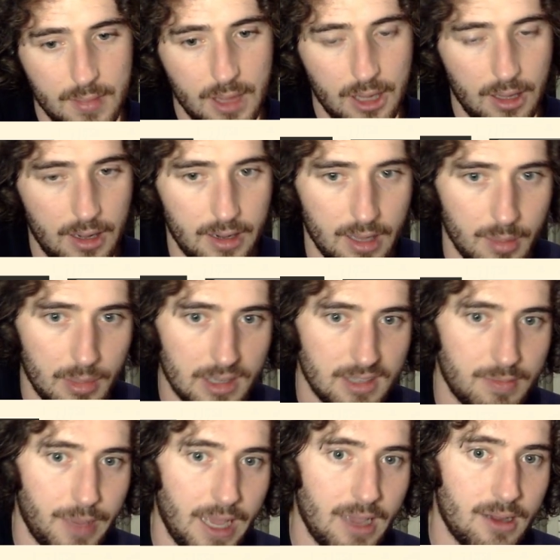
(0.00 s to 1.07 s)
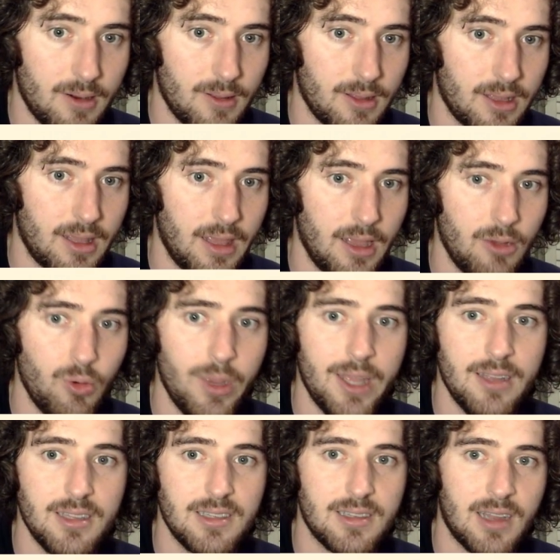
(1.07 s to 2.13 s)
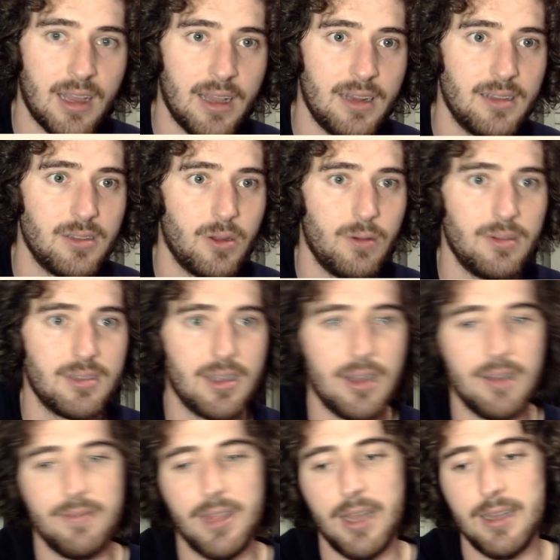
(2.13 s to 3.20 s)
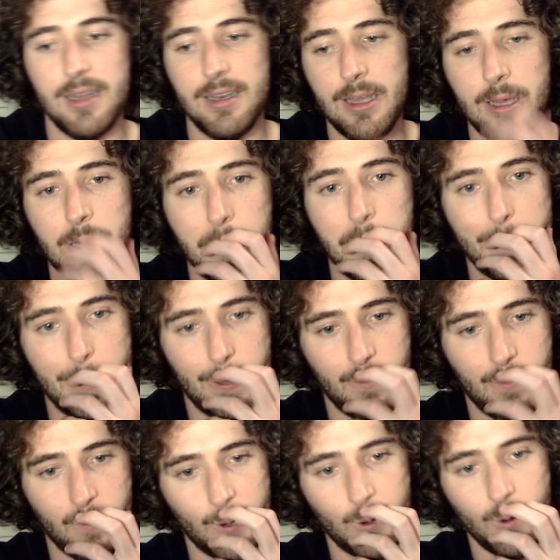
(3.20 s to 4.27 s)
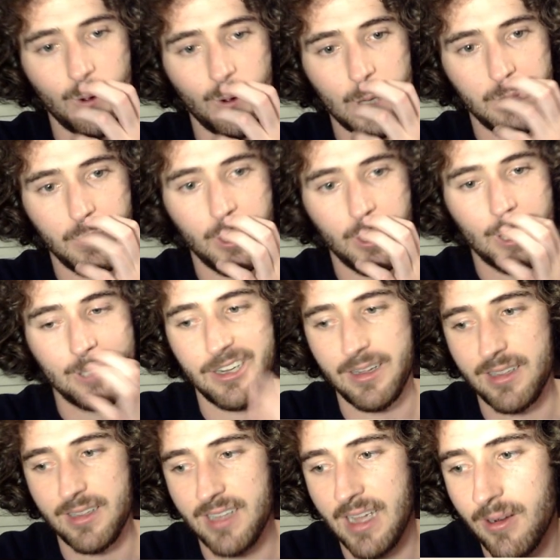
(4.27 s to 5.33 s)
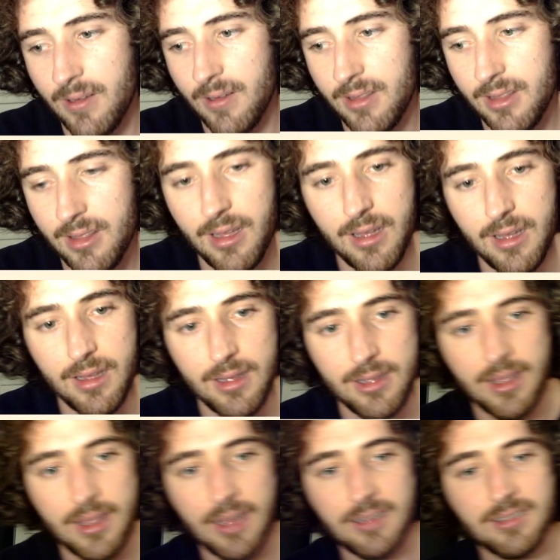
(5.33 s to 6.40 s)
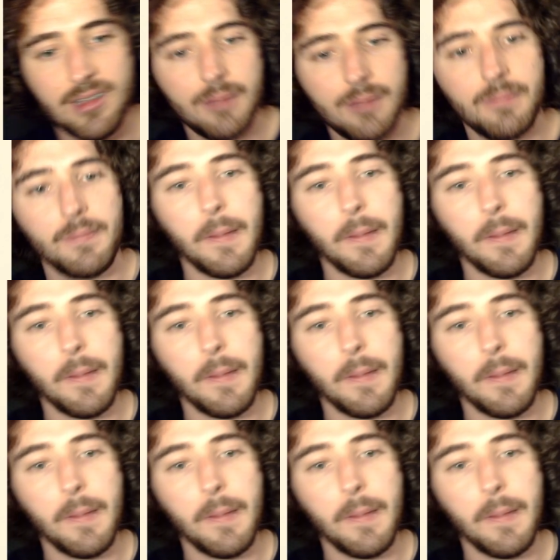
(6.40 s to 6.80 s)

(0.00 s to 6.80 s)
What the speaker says: Letting him expand on the queen side is always kind of the idea, and we're going to be launching attack on the king side.